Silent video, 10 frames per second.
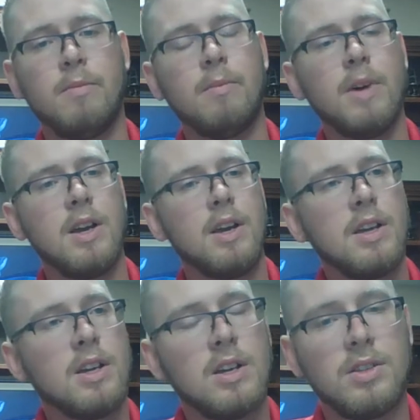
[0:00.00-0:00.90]

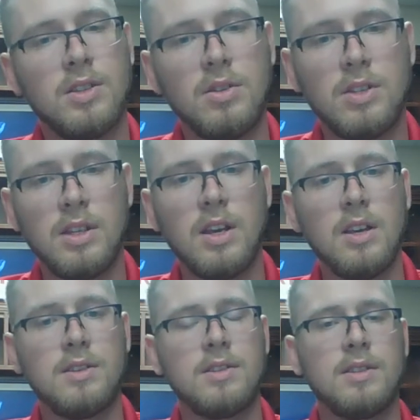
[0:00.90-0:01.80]
my
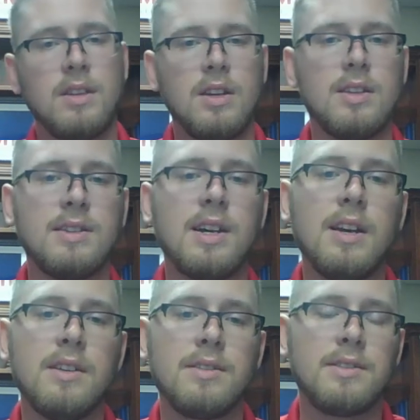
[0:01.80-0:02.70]
associates in
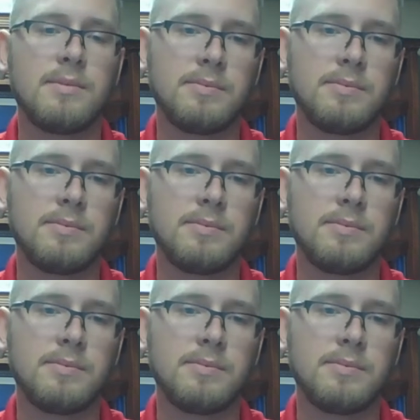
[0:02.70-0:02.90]
science.